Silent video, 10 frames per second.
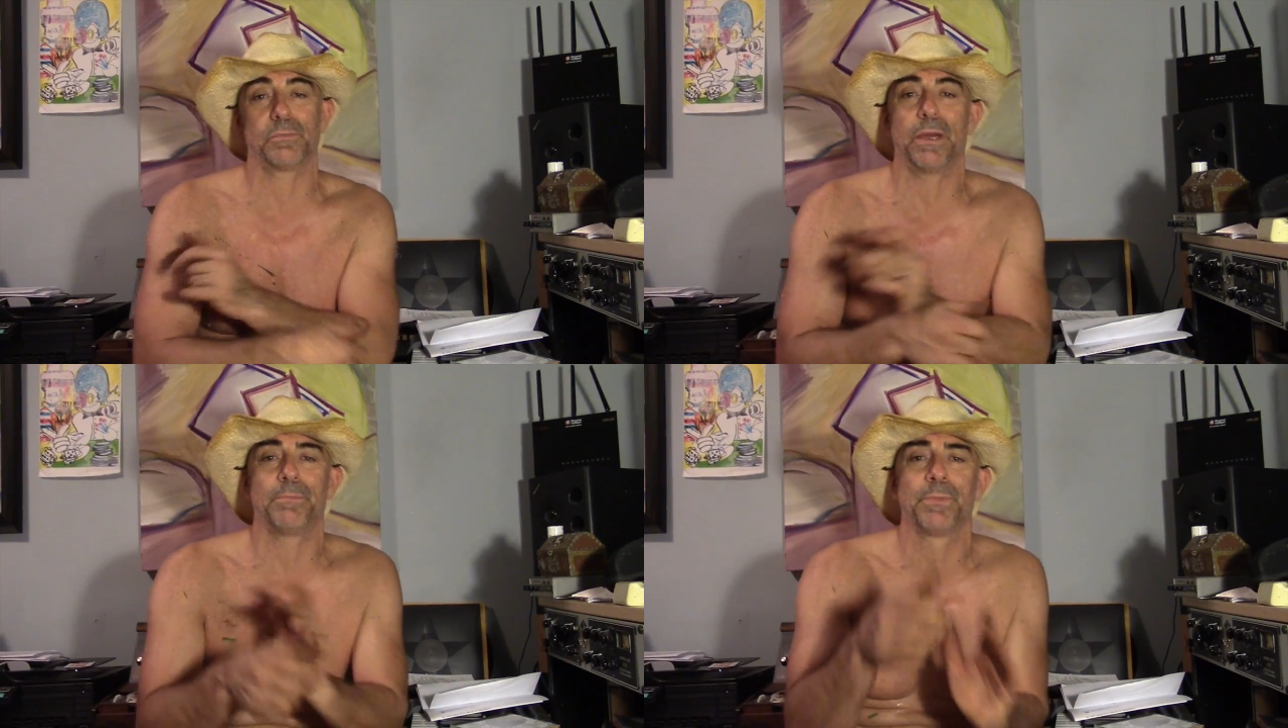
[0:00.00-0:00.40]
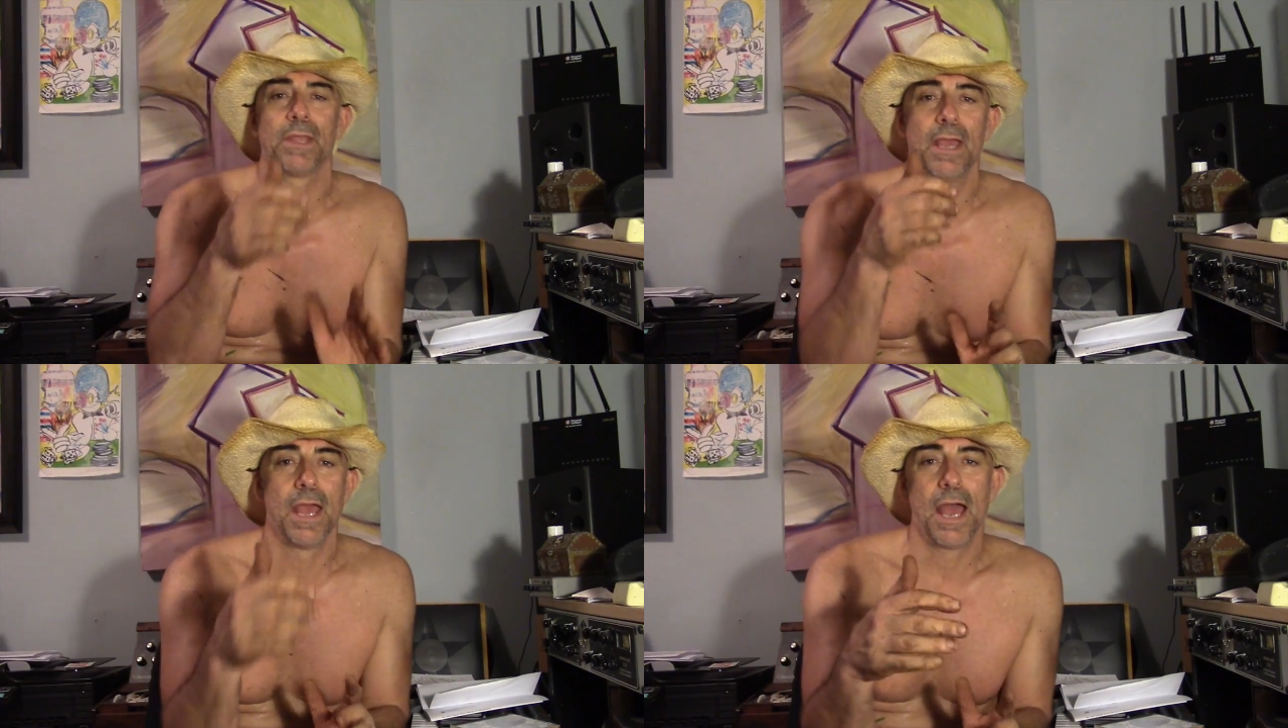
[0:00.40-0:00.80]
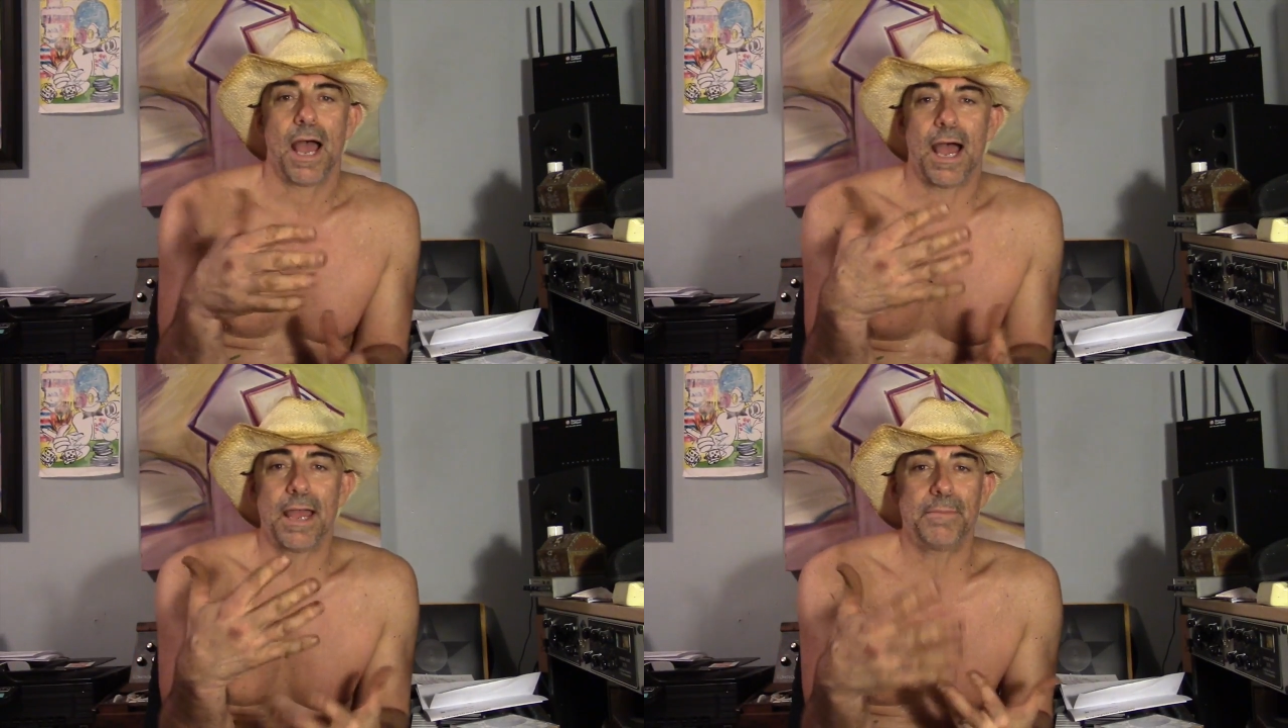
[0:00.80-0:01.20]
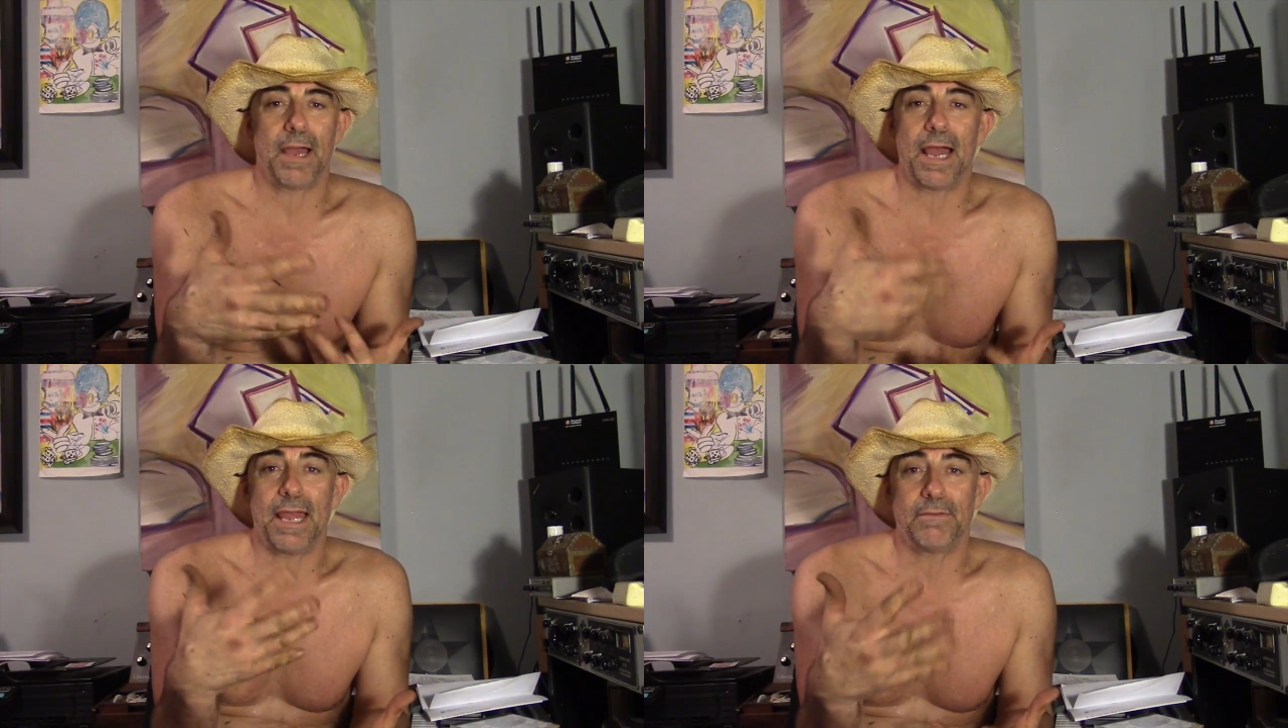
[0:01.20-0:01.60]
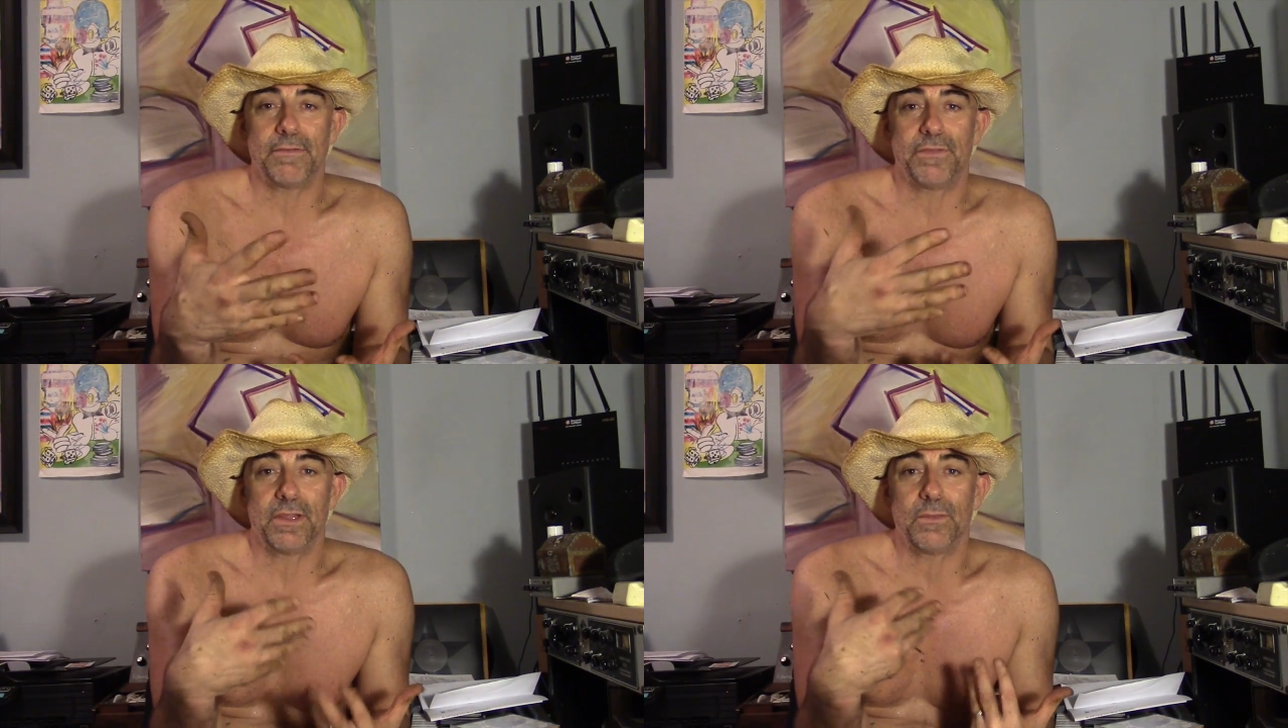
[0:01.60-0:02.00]
But I'm, I have a
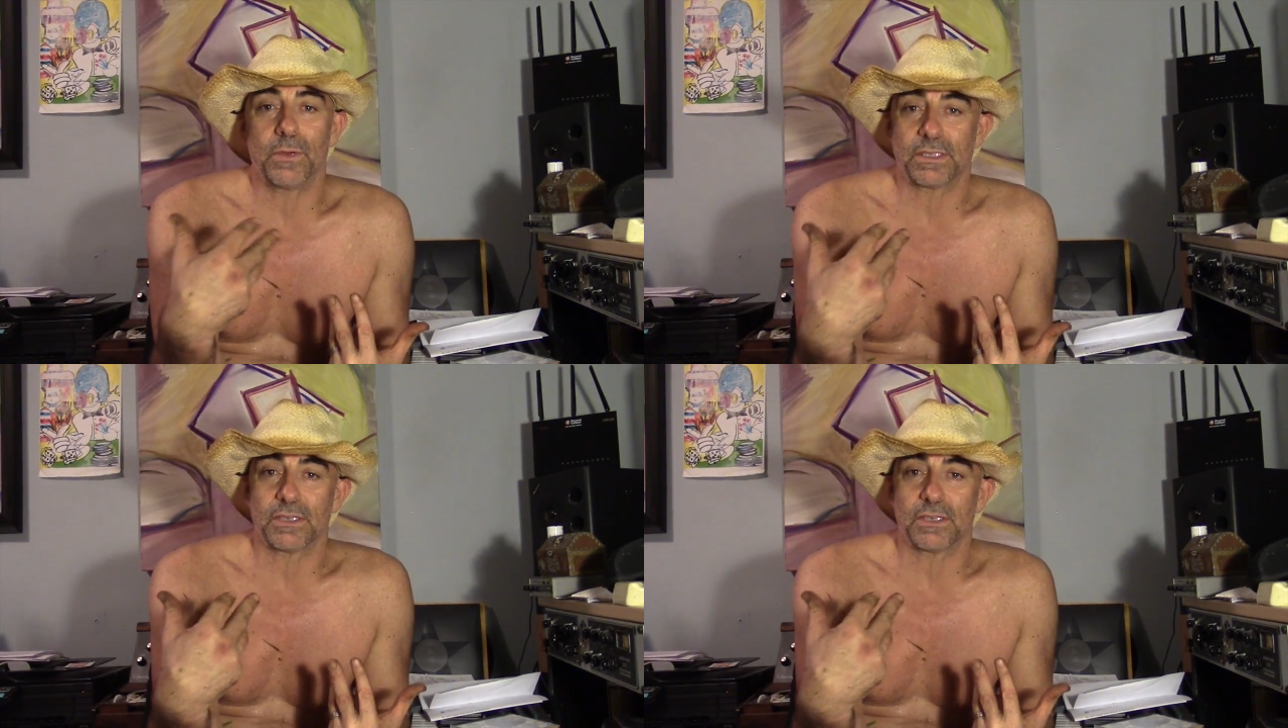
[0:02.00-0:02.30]
feeling once